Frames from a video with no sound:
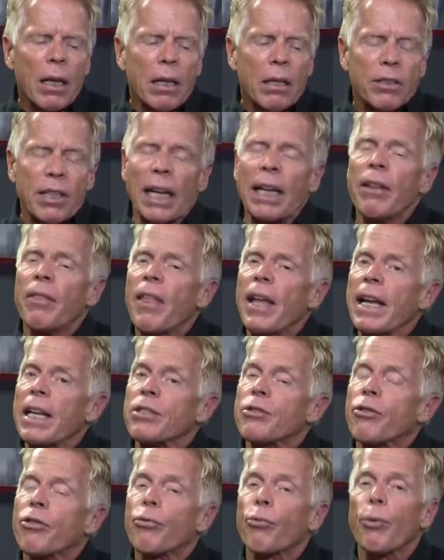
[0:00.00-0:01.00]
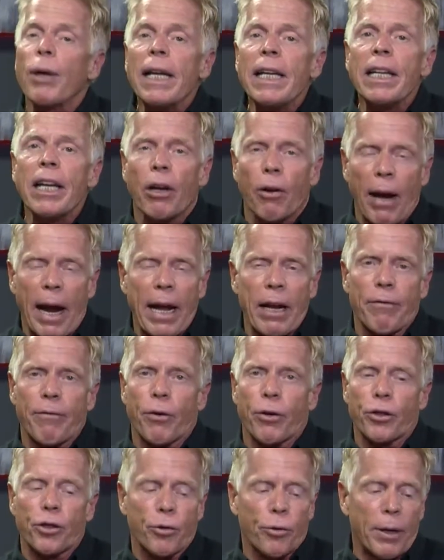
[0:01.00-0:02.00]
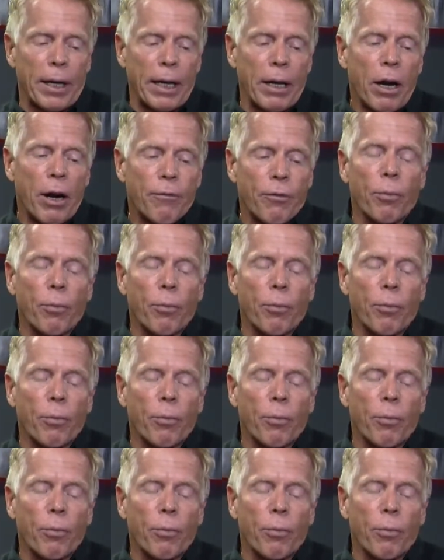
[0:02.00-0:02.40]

Second thing is 3 year anniversary